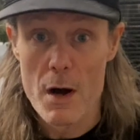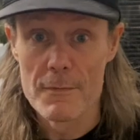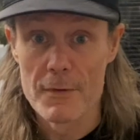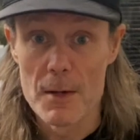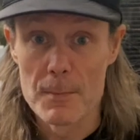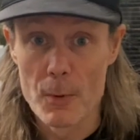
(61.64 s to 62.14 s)
have
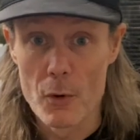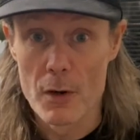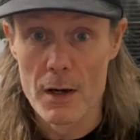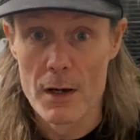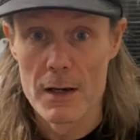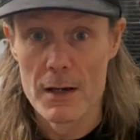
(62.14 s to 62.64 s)
I bought
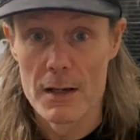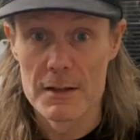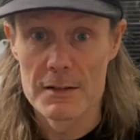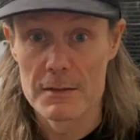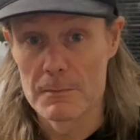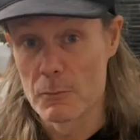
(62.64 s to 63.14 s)

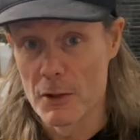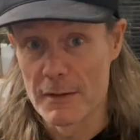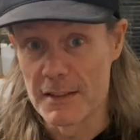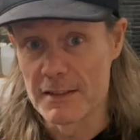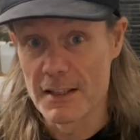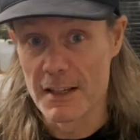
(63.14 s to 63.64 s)
one of
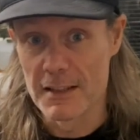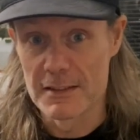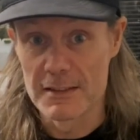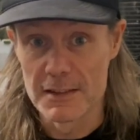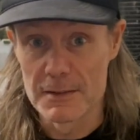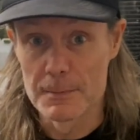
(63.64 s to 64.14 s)
these kits,
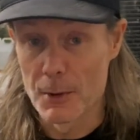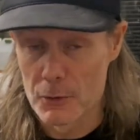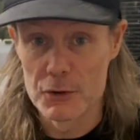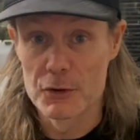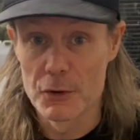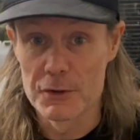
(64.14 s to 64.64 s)
these
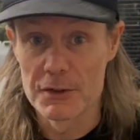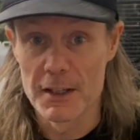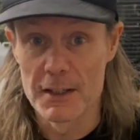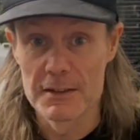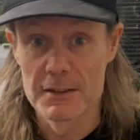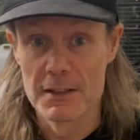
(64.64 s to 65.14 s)
Builder's Choice
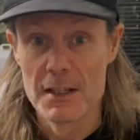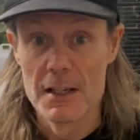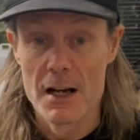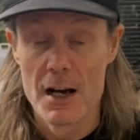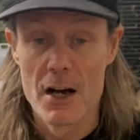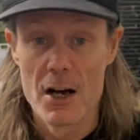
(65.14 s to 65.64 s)
kits?
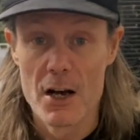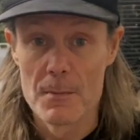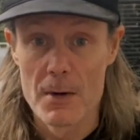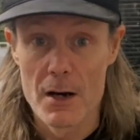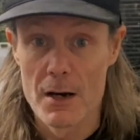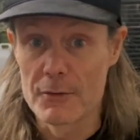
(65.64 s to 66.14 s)

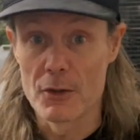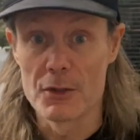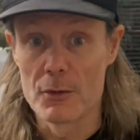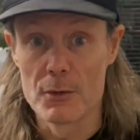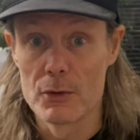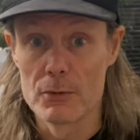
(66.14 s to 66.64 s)
I've got
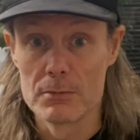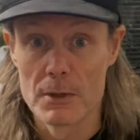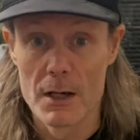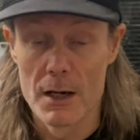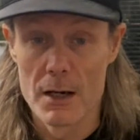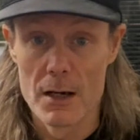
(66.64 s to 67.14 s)
no real
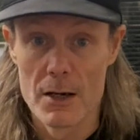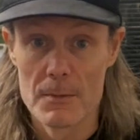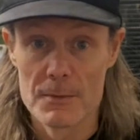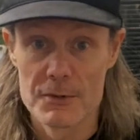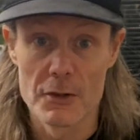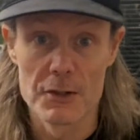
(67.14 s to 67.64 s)

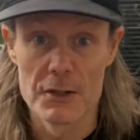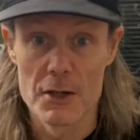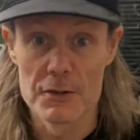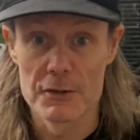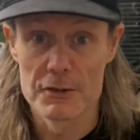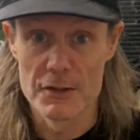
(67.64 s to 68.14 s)
solid
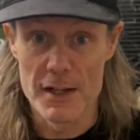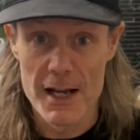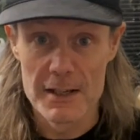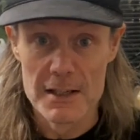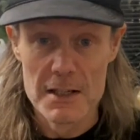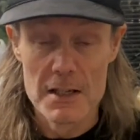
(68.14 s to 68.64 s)
answer to
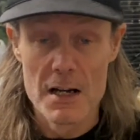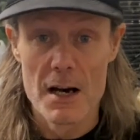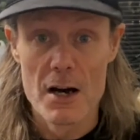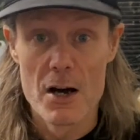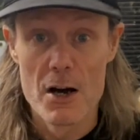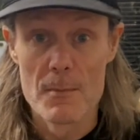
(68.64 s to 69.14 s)
that.
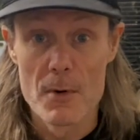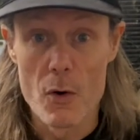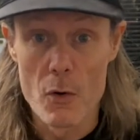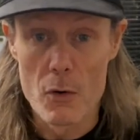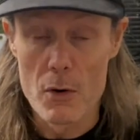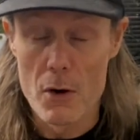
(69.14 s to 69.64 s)
A
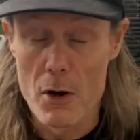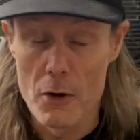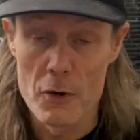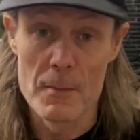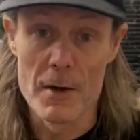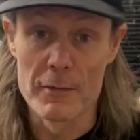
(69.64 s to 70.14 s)

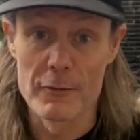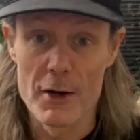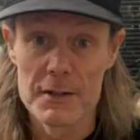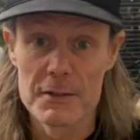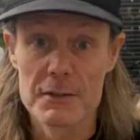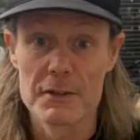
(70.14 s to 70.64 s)
lot of my
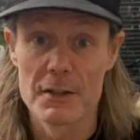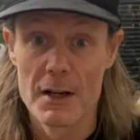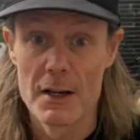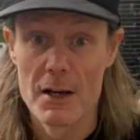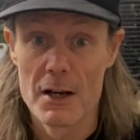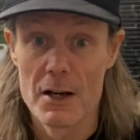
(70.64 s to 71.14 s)
friends
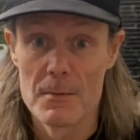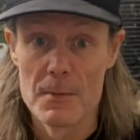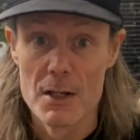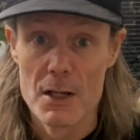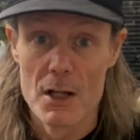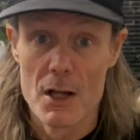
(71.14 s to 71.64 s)

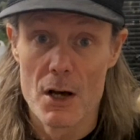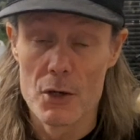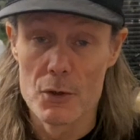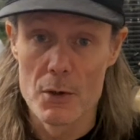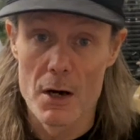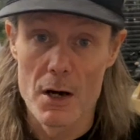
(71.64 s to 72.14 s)

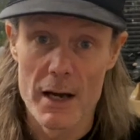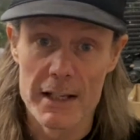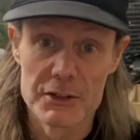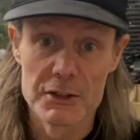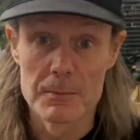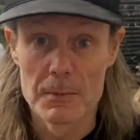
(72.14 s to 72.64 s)
who are
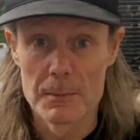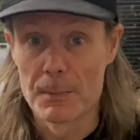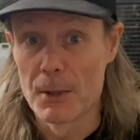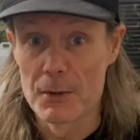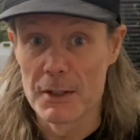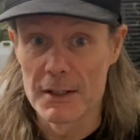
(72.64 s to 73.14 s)
engine
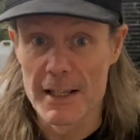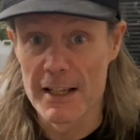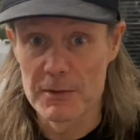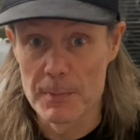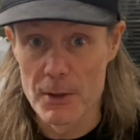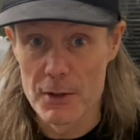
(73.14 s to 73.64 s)
building
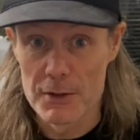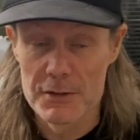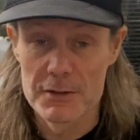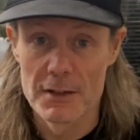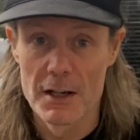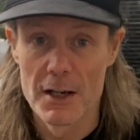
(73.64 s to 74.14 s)

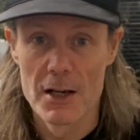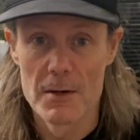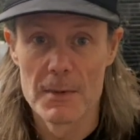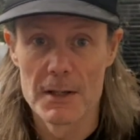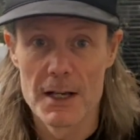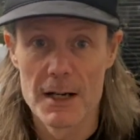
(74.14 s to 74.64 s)
experts
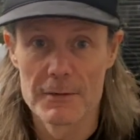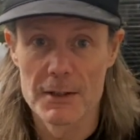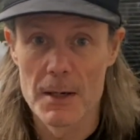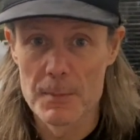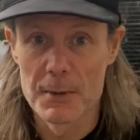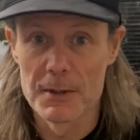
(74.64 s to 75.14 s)
and have
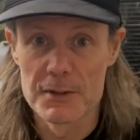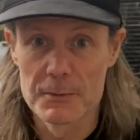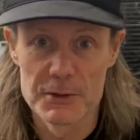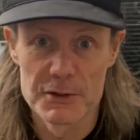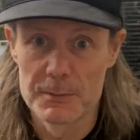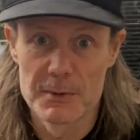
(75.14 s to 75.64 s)
companies
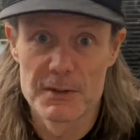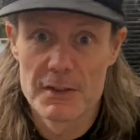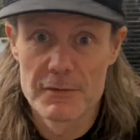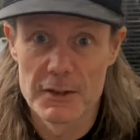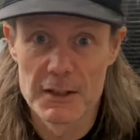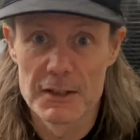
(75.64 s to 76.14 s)
which
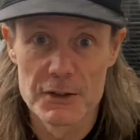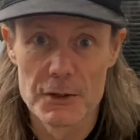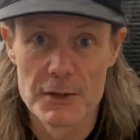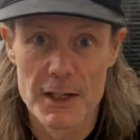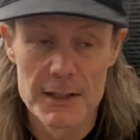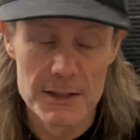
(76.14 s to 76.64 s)
specifically do
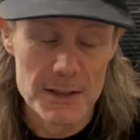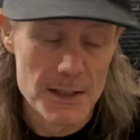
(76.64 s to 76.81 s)
that